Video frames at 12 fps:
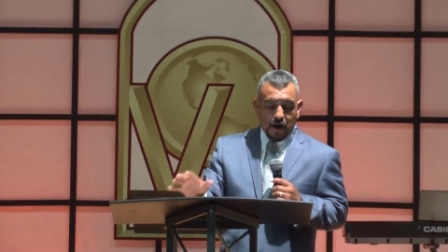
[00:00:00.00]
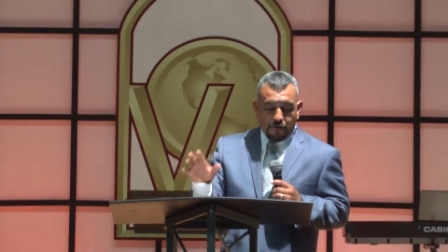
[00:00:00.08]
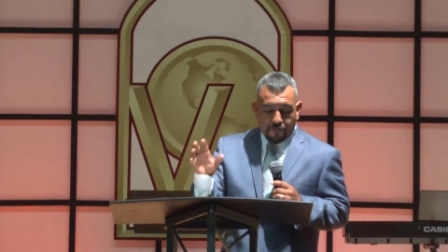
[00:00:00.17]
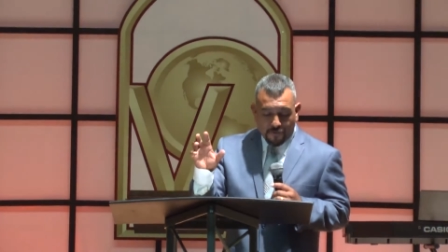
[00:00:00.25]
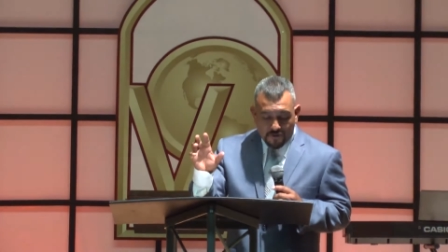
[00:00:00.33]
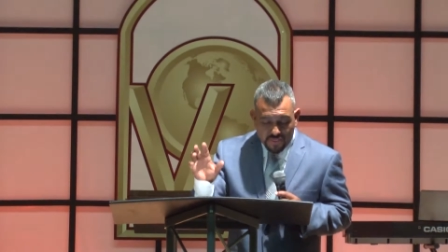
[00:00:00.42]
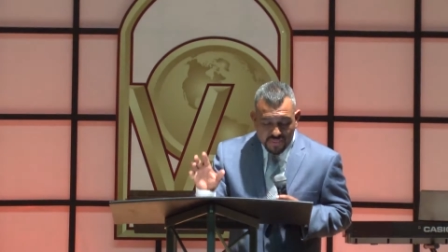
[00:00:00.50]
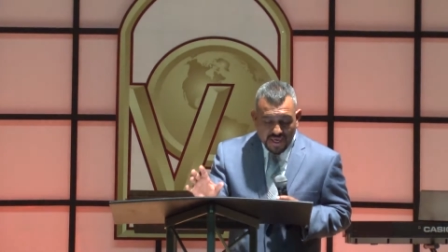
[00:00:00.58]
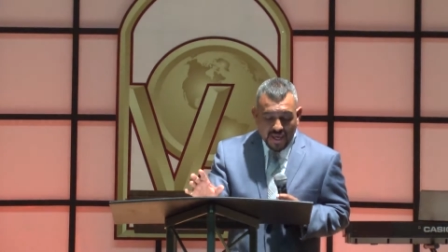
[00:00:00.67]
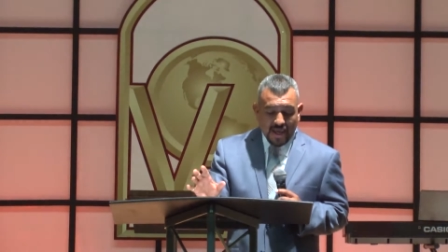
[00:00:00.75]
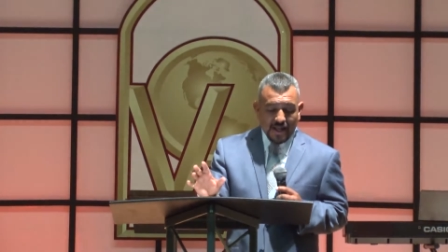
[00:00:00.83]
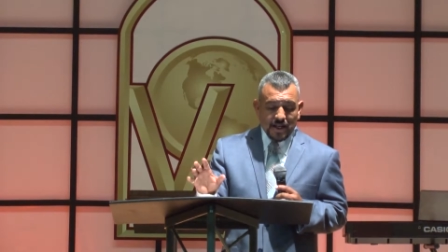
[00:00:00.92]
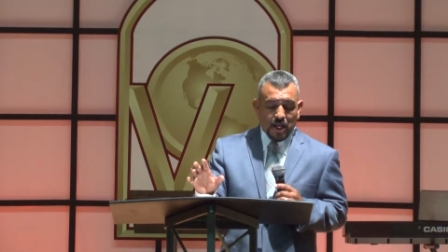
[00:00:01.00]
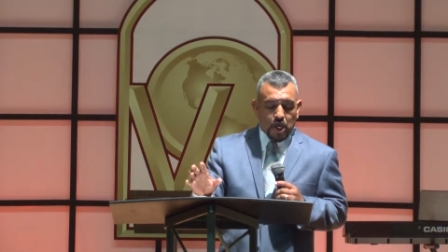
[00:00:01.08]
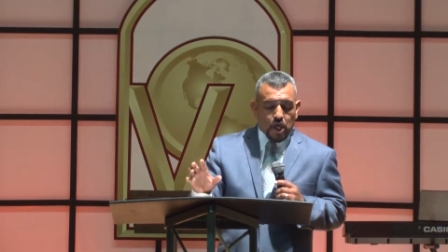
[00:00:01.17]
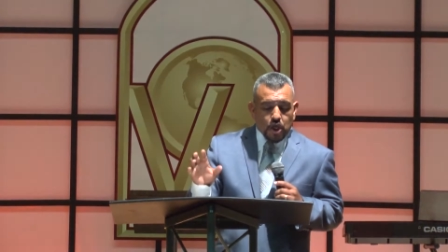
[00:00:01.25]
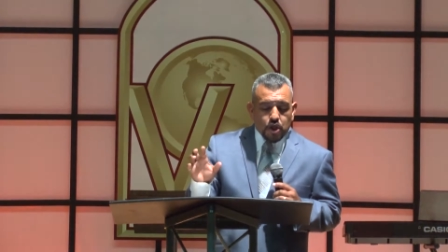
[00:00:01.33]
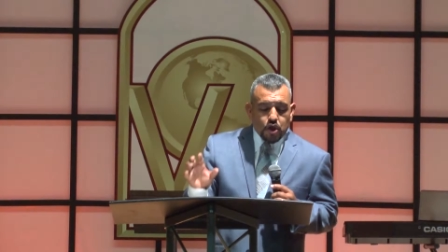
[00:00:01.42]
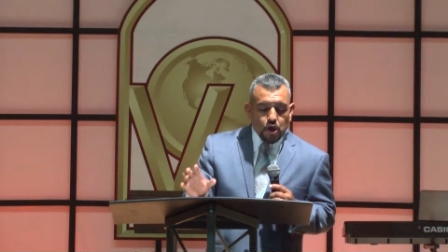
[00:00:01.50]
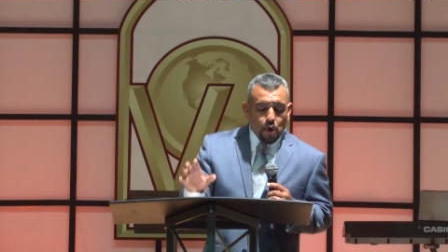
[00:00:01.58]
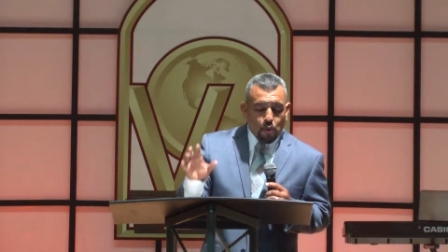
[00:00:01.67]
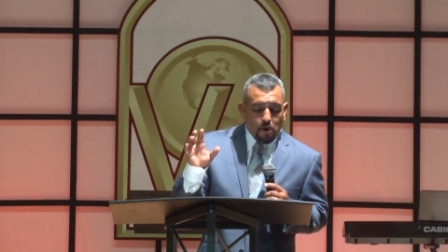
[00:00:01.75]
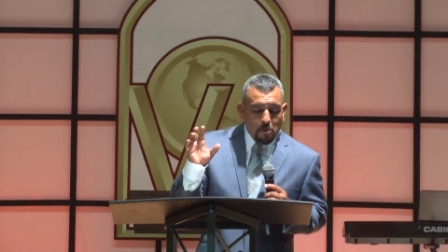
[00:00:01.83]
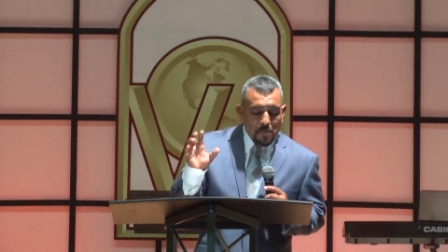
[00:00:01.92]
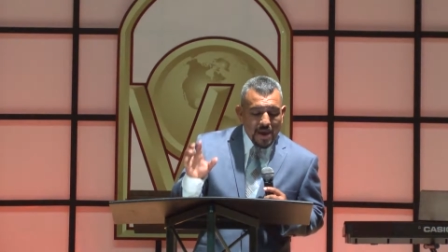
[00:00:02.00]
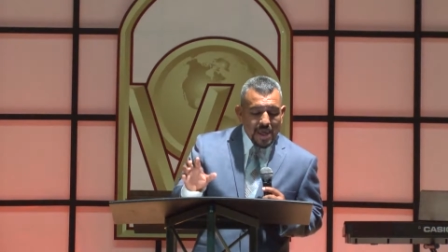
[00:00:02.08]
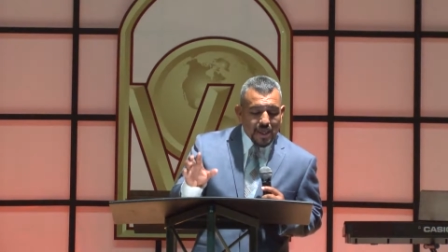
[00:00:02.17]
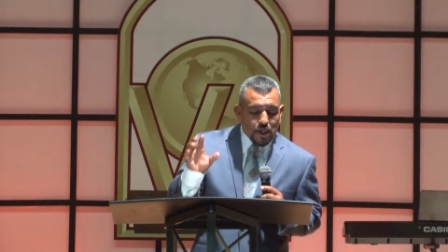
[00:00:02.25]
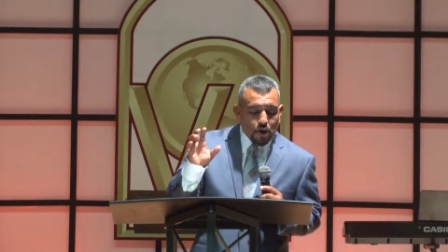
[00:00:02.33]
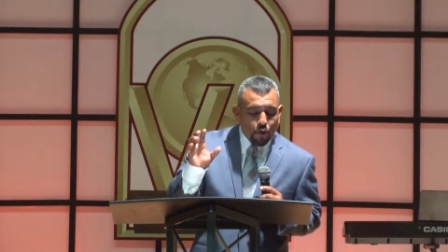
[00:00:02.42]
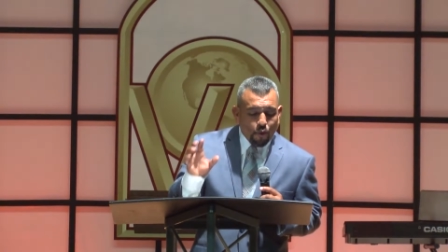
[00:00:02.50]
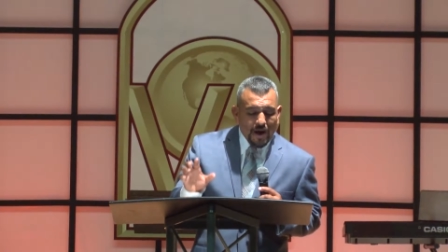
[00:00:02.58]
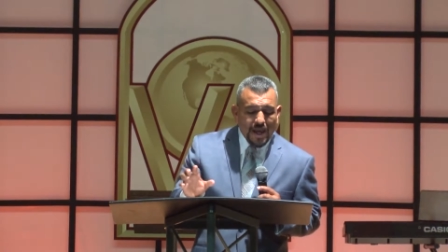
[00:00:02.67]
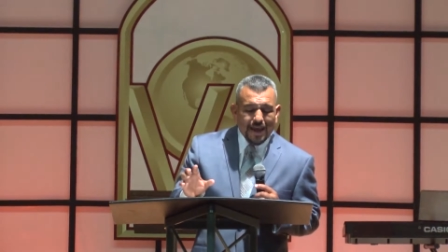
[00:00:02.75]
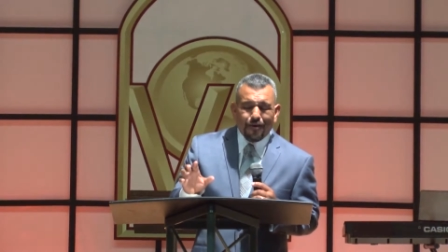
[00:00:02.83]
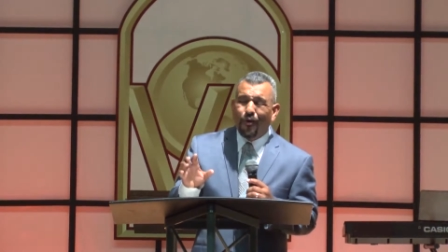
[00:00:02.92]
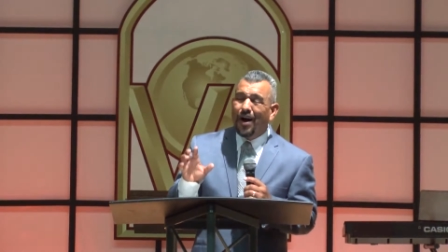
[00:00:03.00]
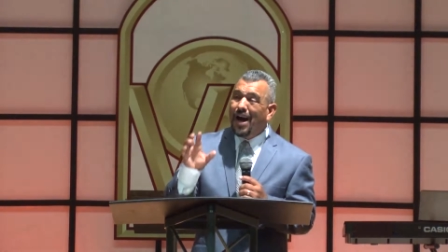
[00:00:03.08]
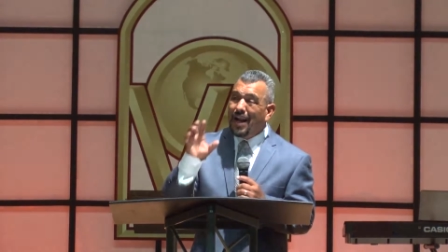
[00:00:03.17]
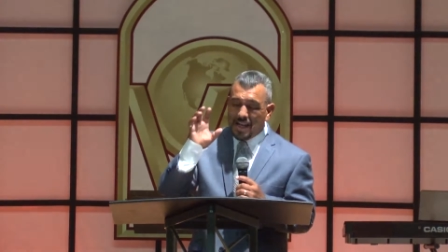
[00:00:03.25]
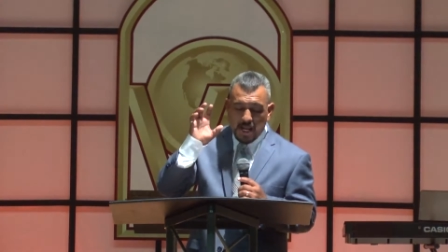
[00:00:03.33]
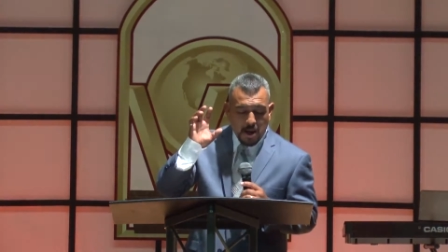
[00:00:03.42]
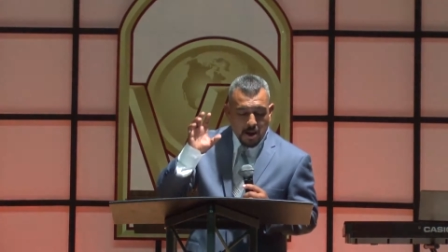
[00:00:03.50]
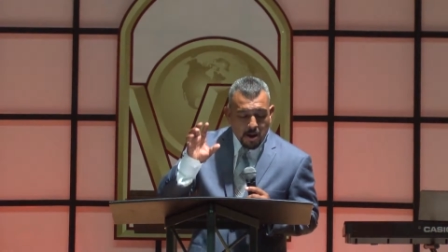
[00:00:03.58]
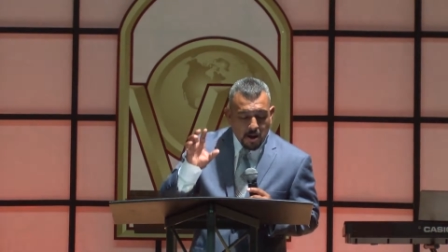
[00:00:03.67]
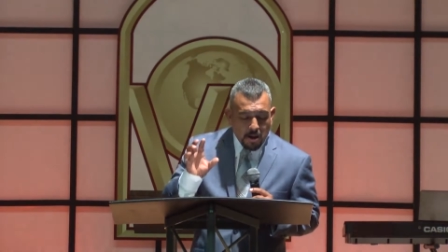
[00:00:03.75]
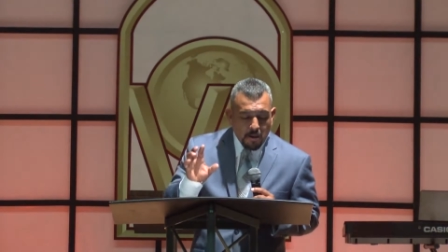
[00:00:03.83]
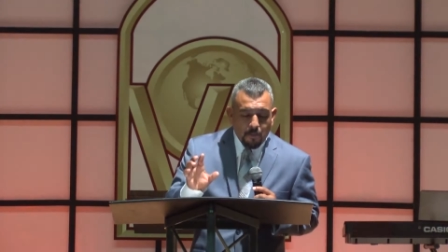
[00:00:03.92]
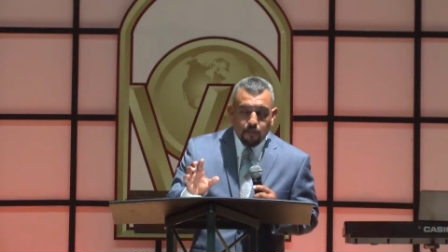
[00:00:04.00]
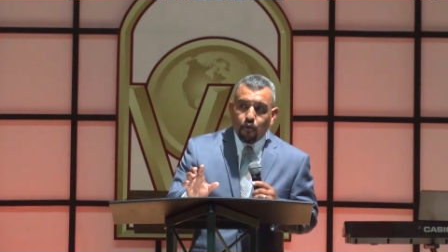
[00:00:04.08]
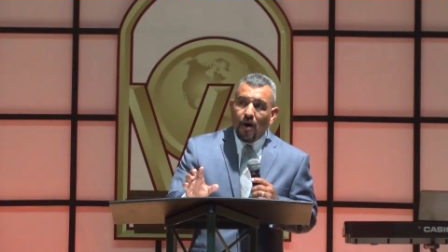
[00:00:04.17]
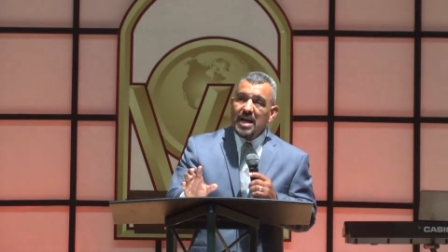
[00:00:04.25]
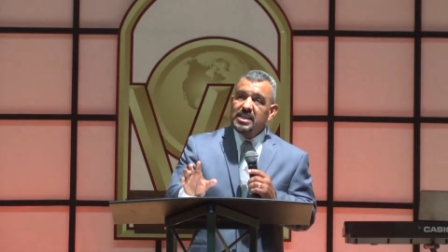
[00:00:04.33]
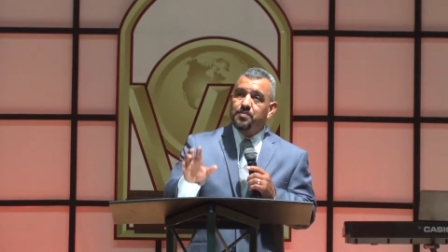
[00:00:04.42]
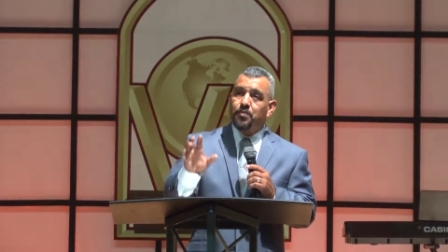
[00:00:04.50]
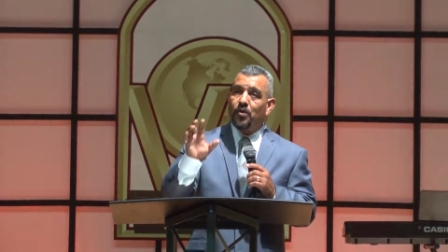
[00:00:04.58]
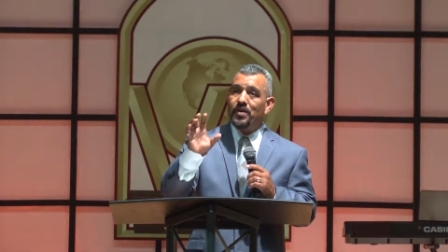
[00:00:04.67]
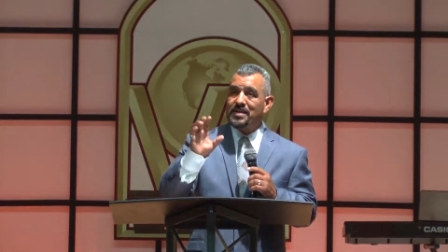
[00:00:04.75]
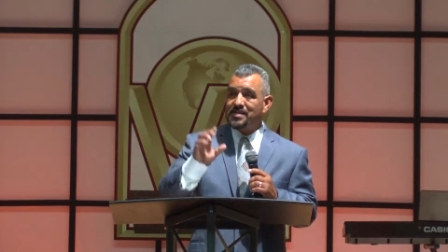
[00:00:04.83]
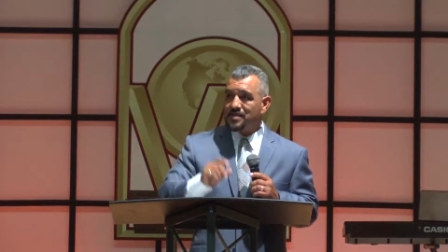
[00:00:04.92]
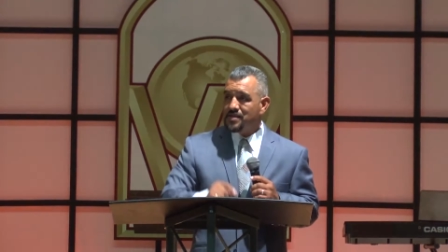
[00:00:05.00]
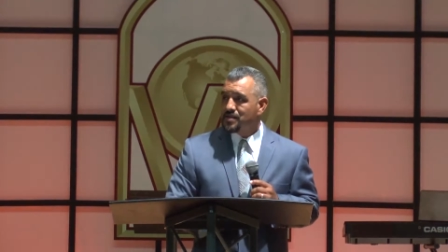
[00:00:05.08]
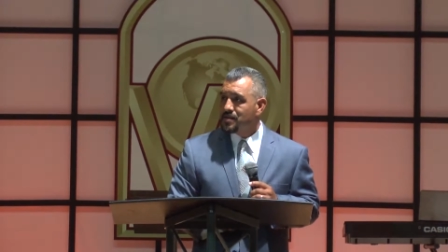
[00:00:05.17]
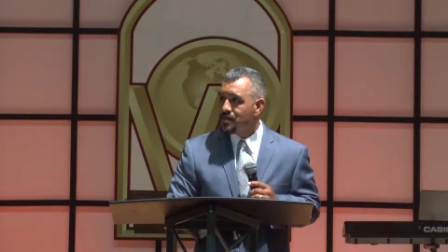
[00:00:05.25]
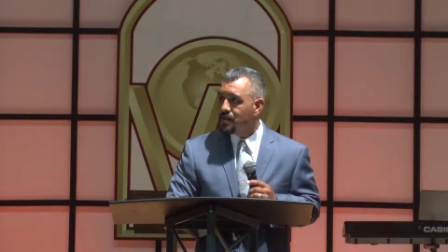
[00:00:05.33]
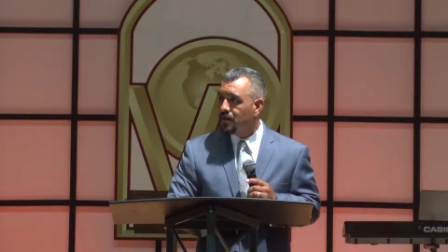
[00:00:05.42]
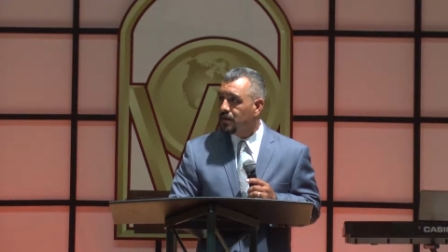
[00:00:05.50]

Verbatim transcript: for then you will make your way what? Prosperous.